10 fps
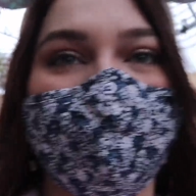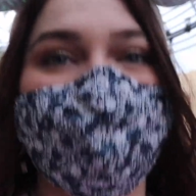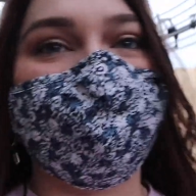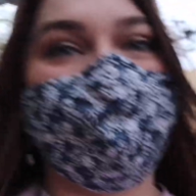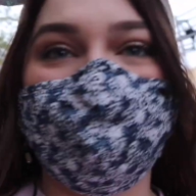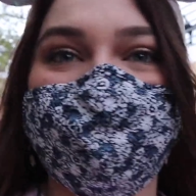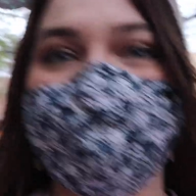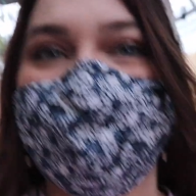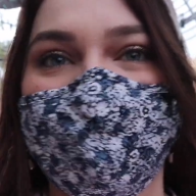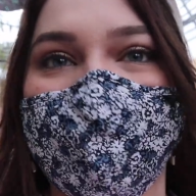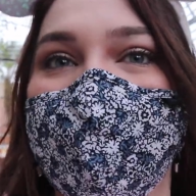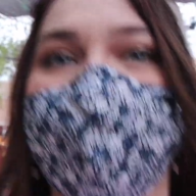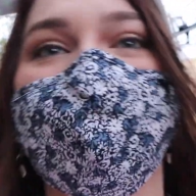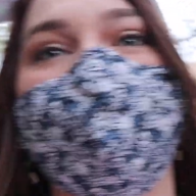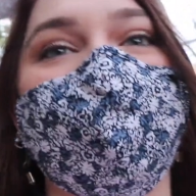try to show you as much as I
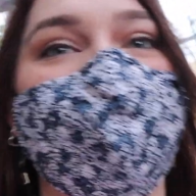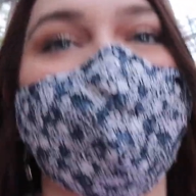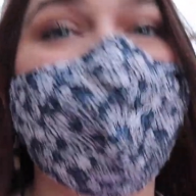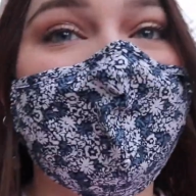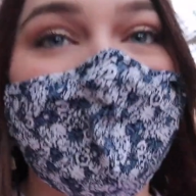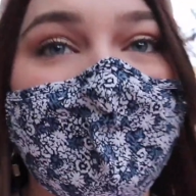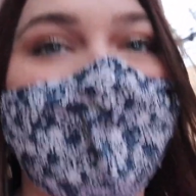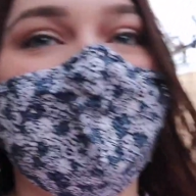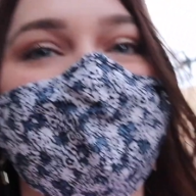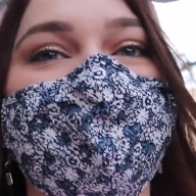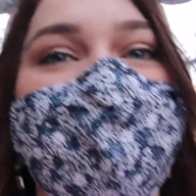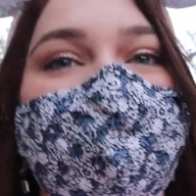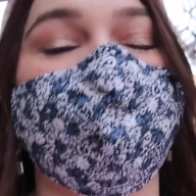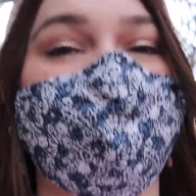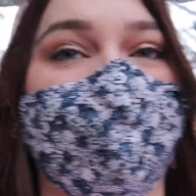can, but we're doing some
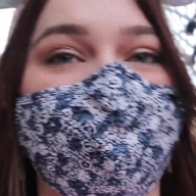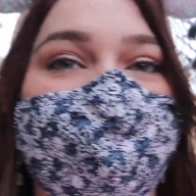secret stuff,